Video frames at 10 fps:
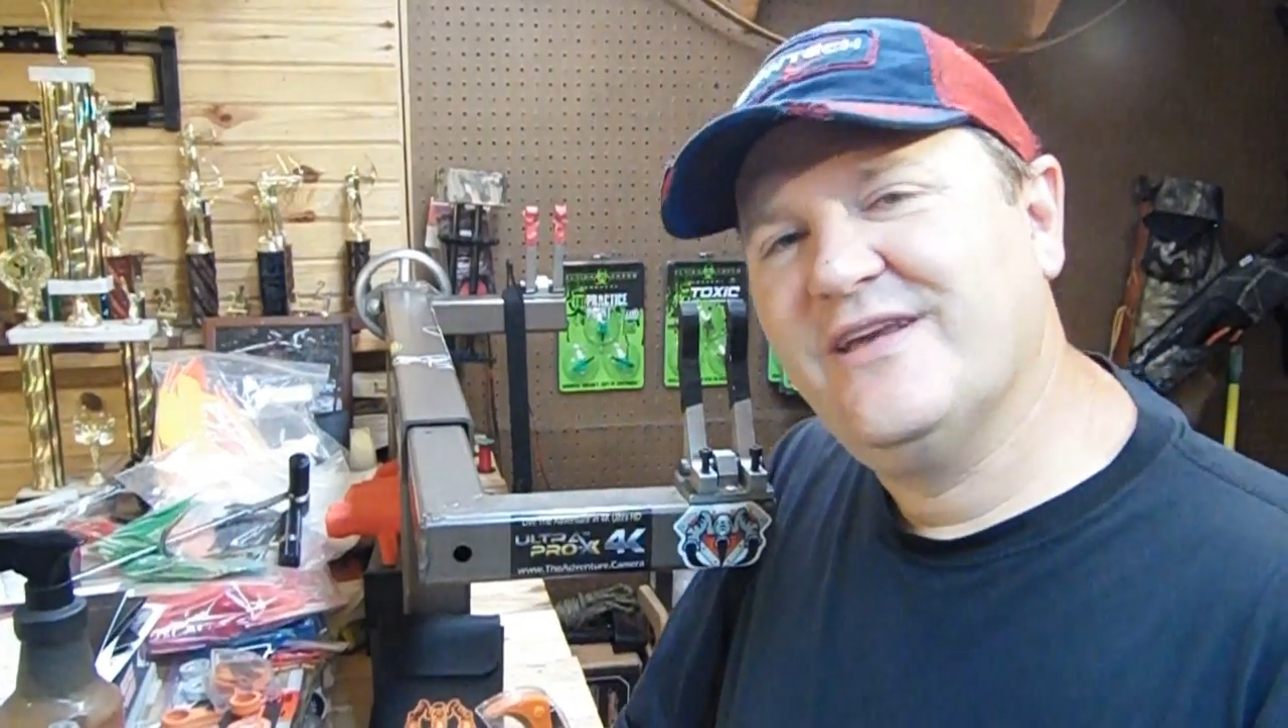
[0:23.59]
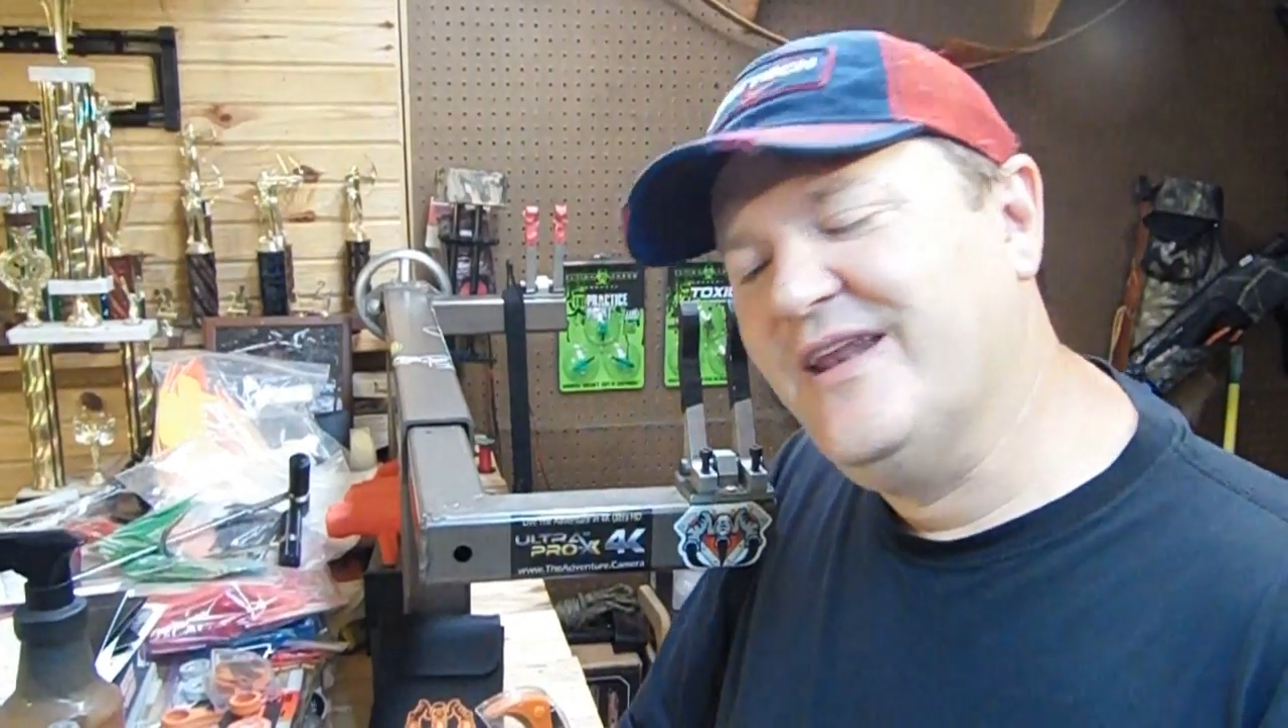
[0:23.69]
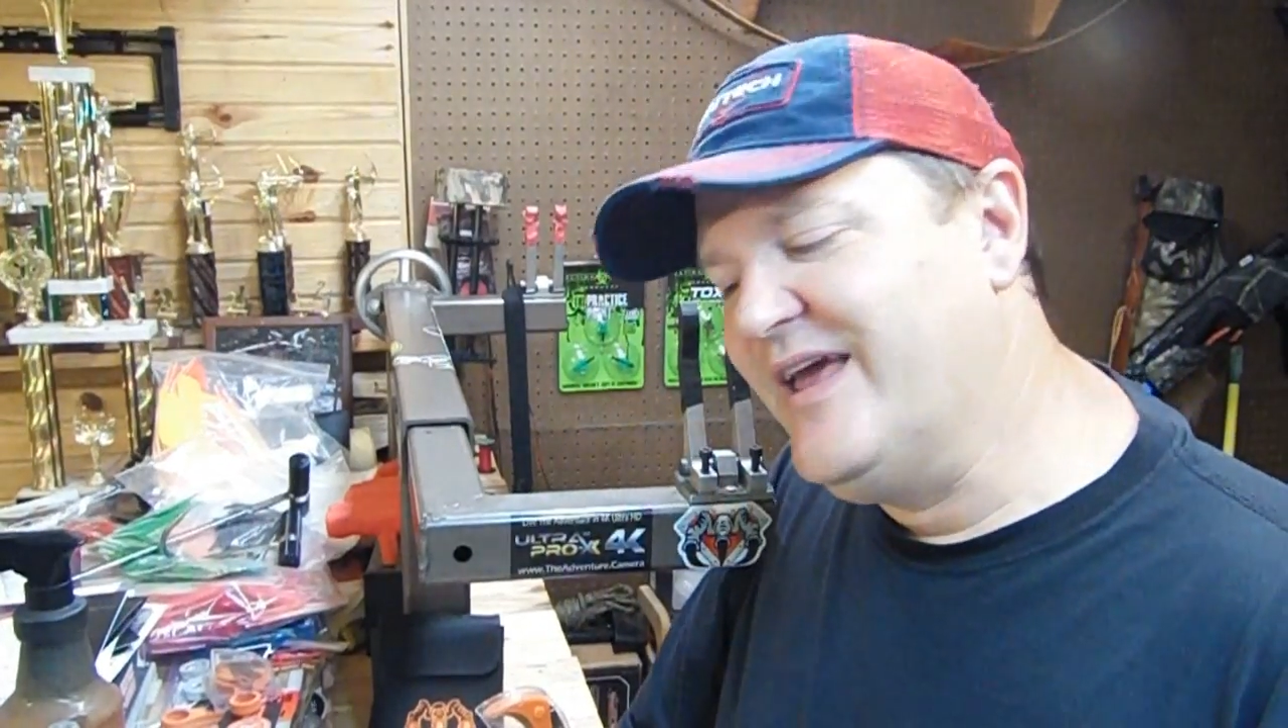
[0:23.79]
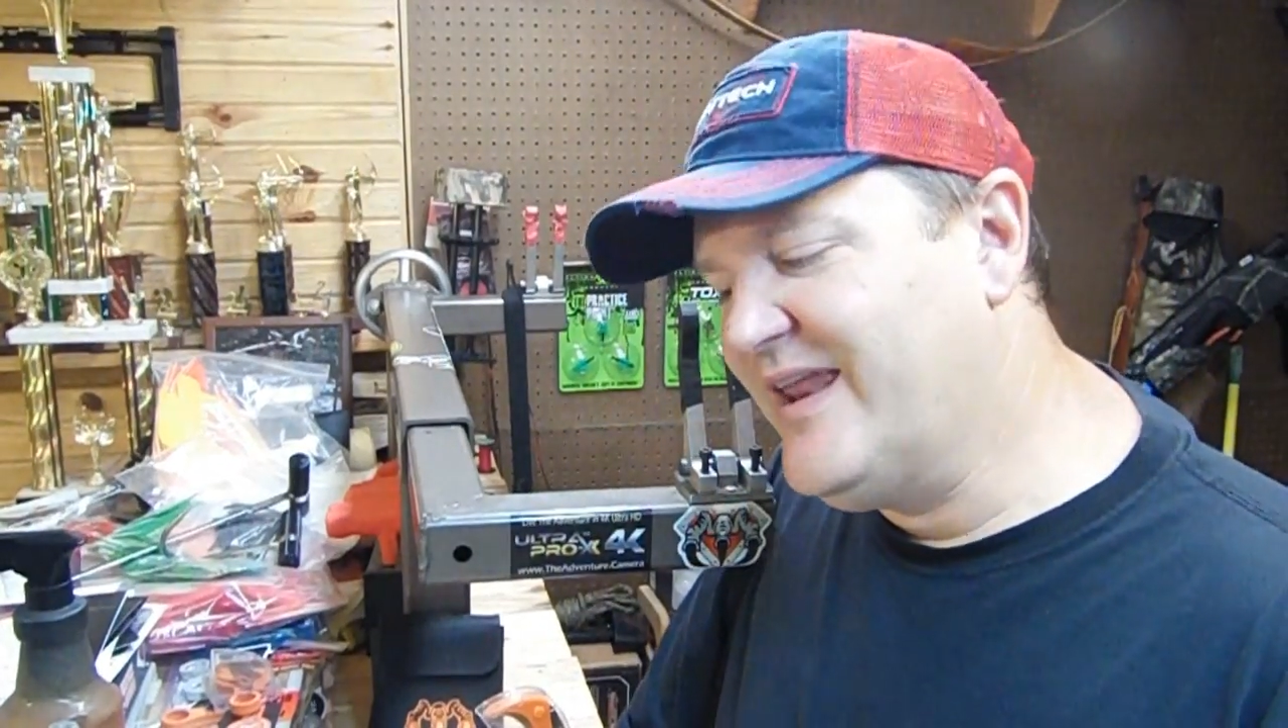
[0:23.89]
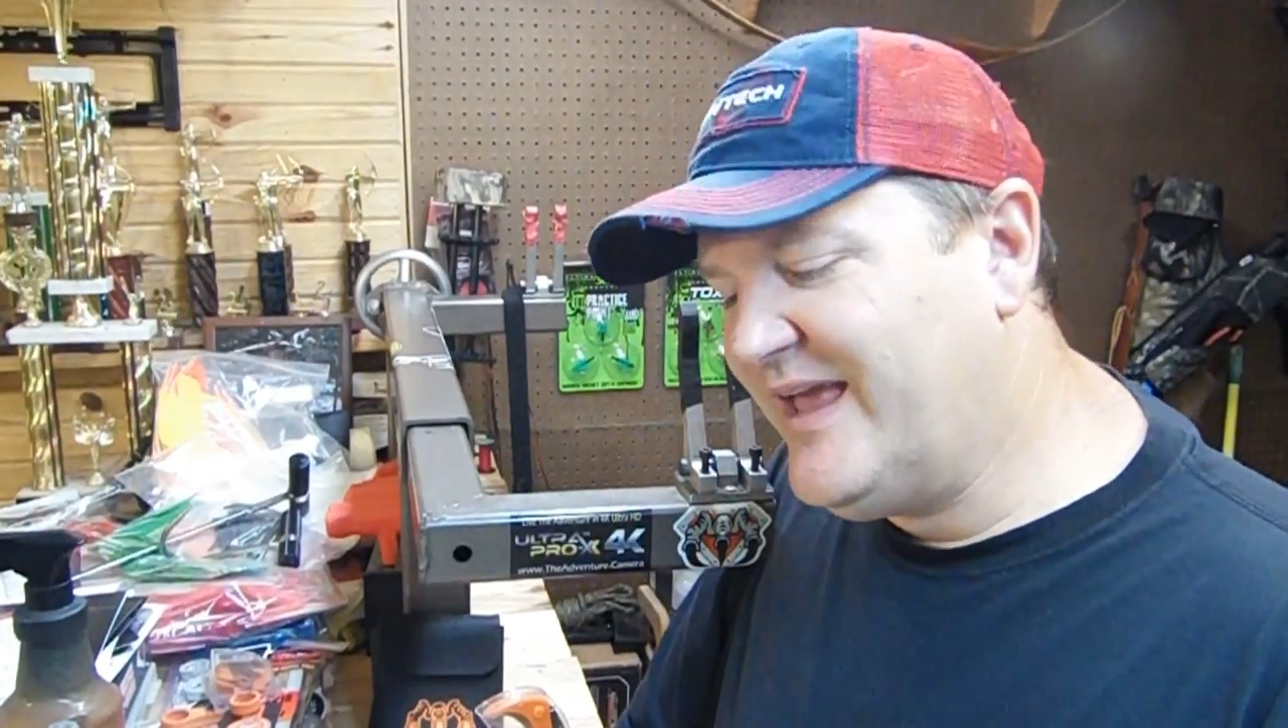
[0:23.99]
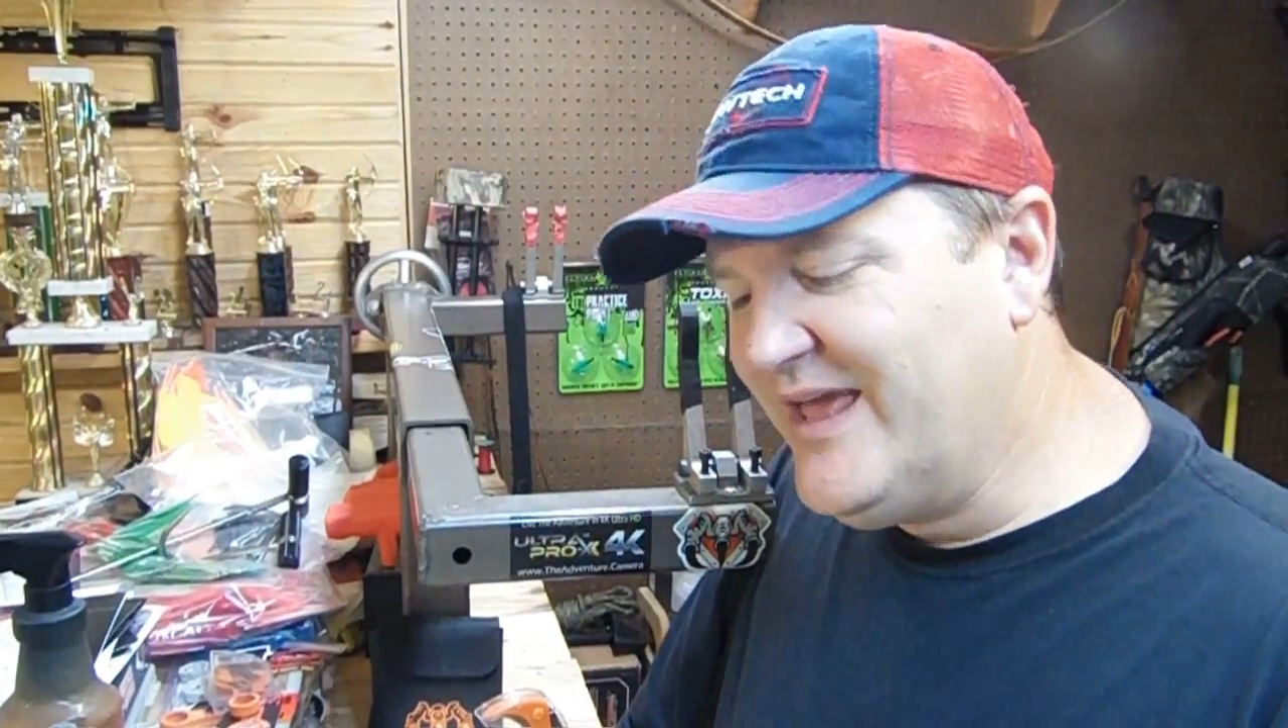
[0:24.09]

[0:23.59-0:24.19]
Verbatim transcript: kinetic